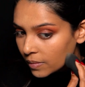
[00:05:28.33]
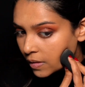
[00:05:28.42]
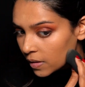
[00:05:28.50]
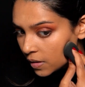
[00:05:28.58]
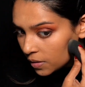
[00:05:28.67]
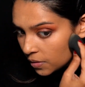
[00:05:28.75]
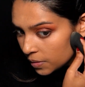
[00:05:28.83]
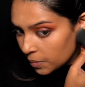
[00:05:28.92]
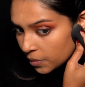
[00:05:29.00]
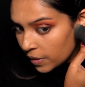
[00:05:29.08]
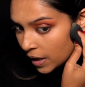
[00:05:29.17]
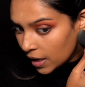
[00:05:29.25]
You know,
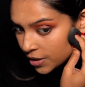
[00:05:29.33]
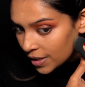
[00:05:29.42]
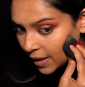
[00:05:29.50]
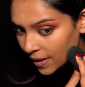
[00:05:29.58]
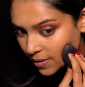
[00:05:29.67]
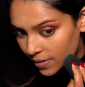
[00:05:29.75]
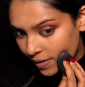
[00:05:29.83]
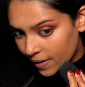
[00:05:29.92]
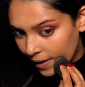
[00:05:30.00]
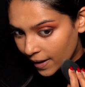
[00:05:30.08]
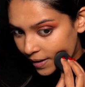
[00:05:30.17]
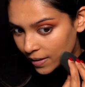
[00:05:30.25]
remove harsh lines, all
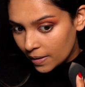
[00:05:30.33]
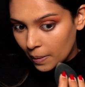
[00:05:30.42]
that.